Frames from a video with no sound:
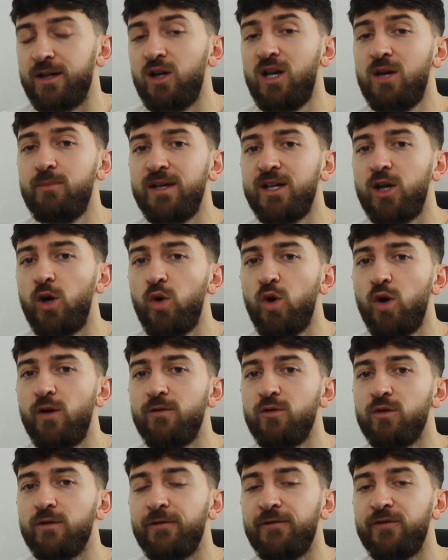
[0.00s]
Now let me go
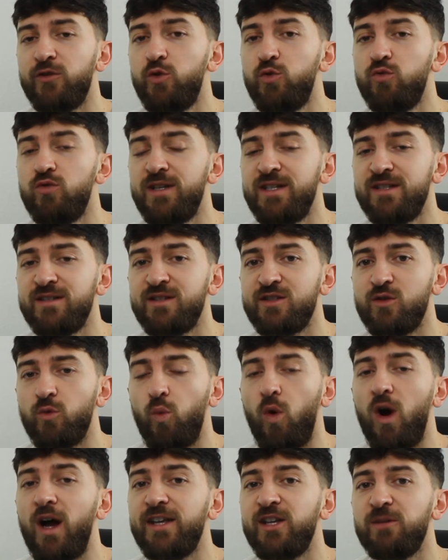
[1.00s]
over a few reasons
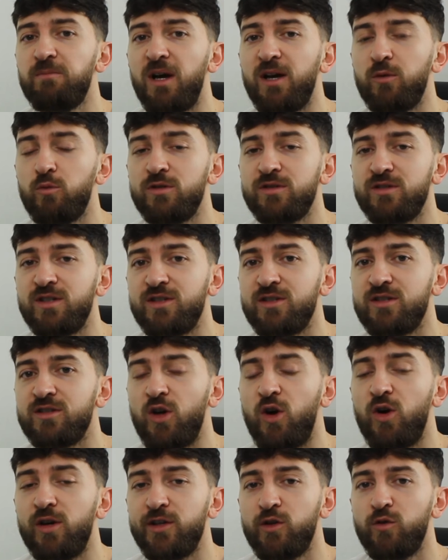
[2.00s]
why you might want to
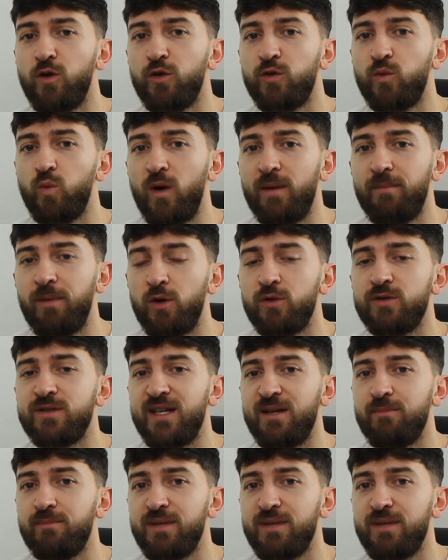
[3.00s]
start your own web hosting